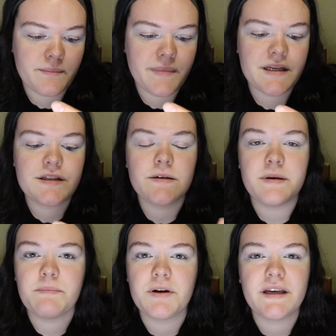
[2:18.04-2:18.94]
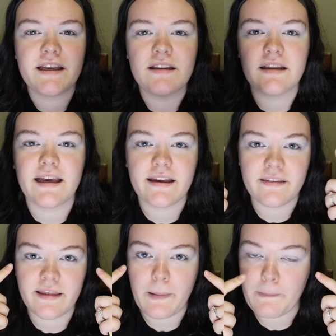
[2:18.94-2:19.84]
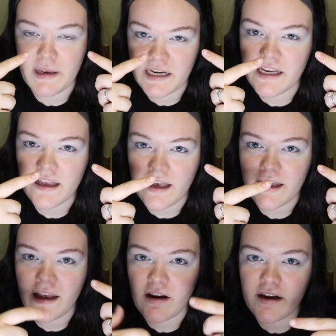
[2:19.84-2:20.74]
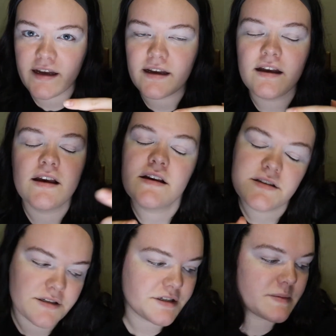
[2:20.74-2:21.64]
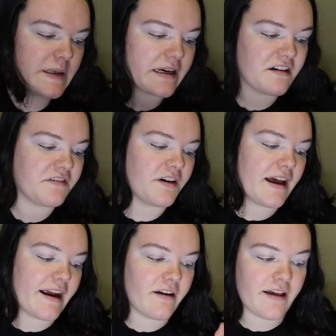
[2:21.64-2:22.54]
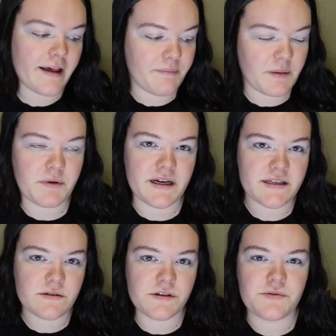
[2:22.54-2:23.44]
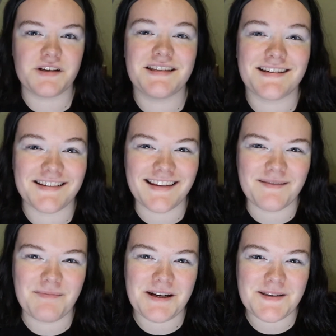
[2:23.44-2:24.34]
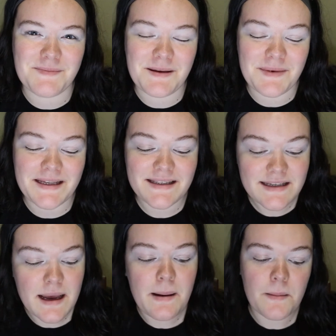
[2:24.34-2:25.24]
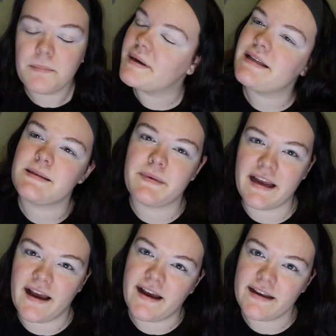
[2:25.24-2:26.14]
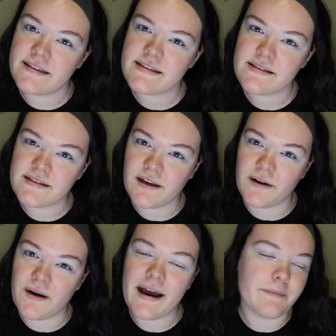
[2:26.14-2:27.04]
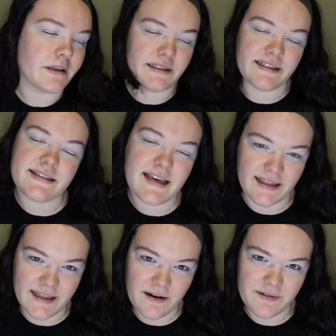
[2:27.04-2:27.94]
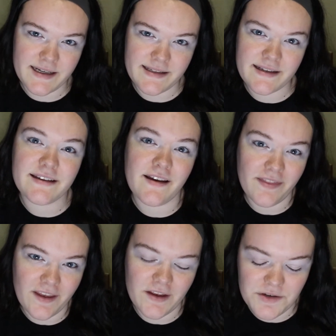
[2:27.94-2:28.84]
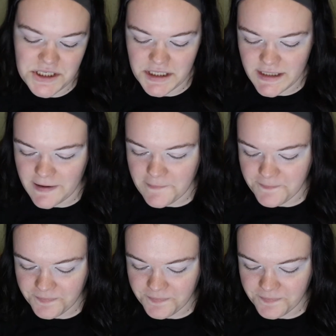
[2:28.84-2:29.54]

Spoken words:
meant to be put in like the immediate eye area. So just be careful. I don't have memorized which ones are the pressed pigments, but it's my eyes. So I'm willing to take that risk. Not that you should though.